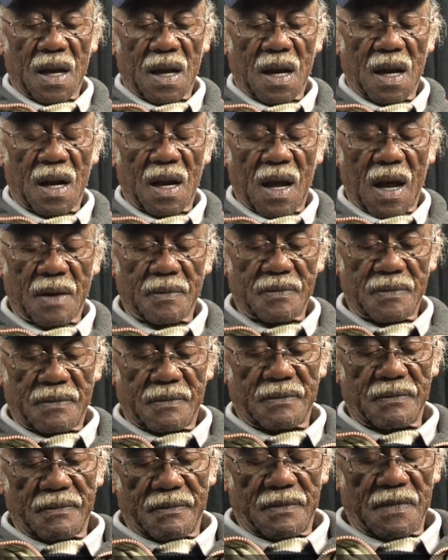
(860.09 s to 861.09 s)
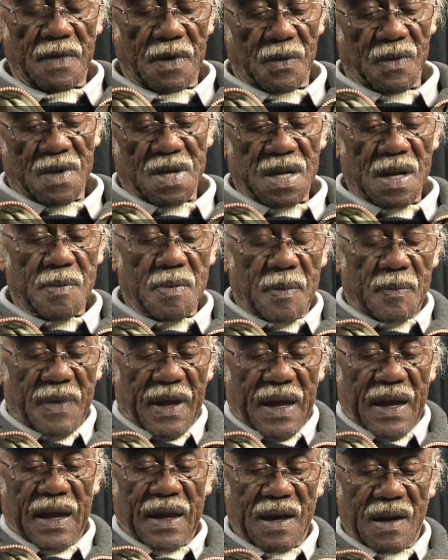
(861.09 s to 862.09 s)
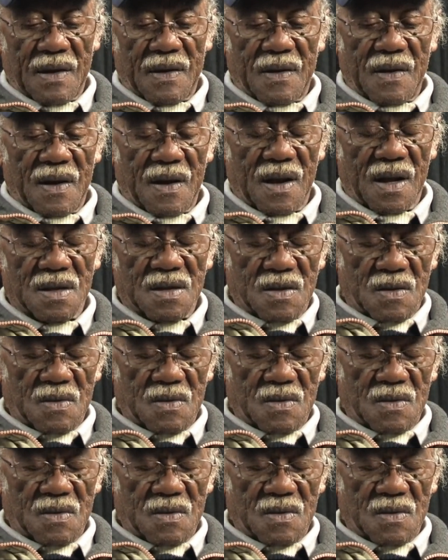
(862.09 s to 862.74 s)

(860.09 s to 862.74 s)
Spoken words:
and I was in a sleeping bag, and I